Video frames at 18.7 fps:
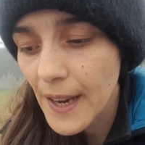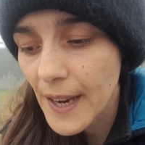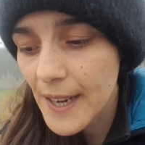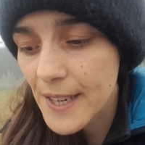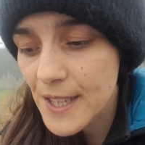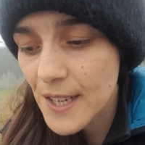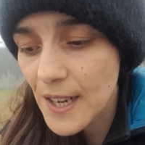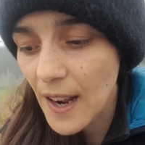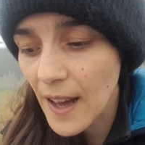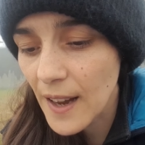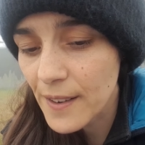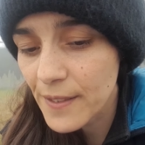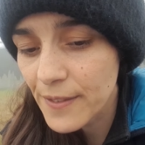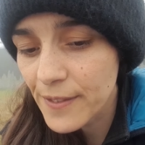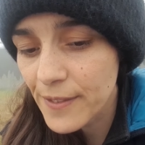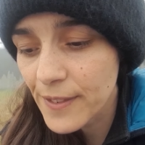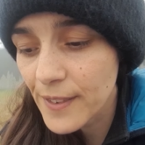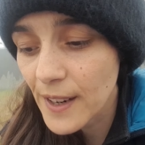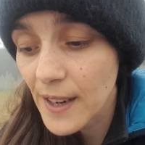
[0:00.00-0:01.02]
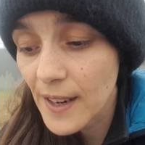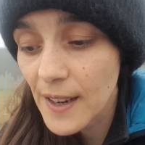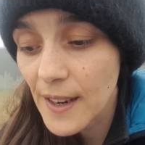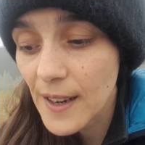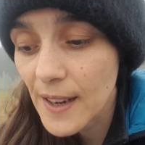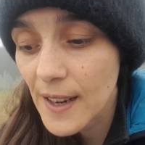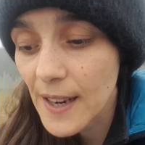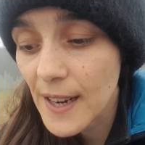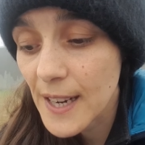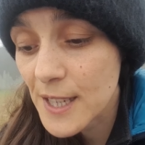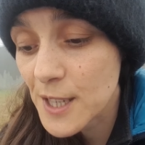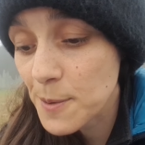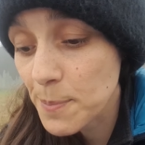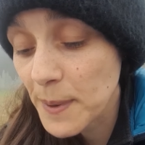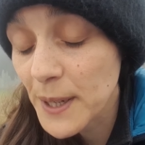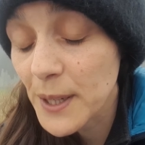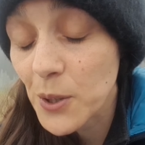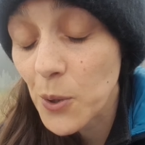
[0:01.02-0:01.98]
as life has
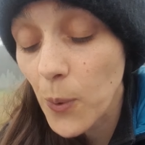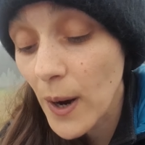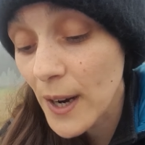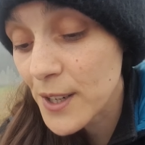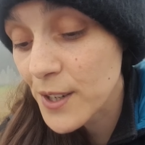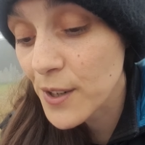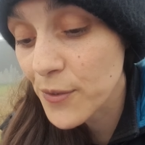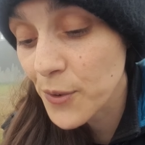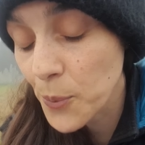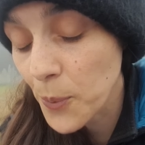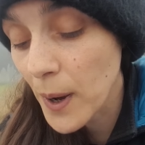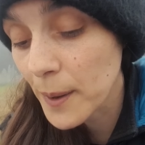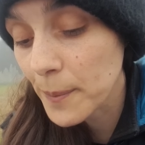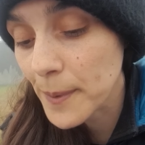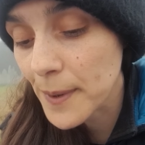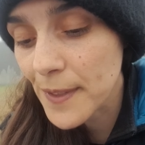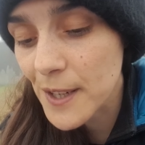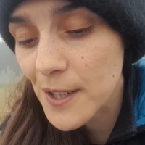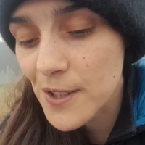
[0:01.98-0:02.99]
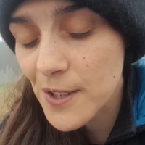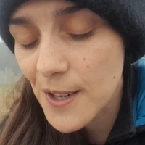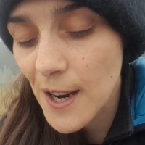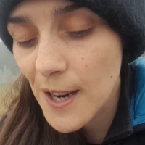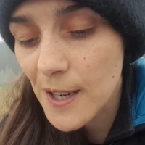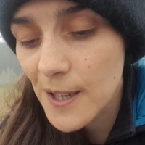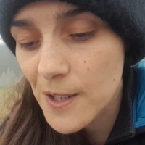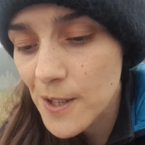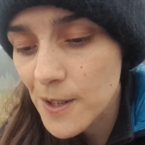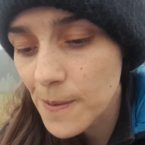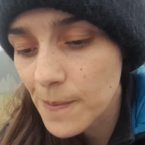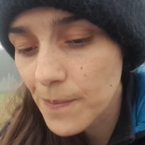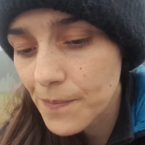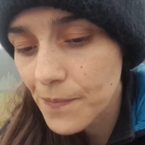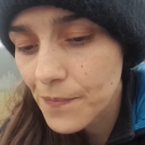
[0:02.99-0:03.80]
been quite overwhelming these days.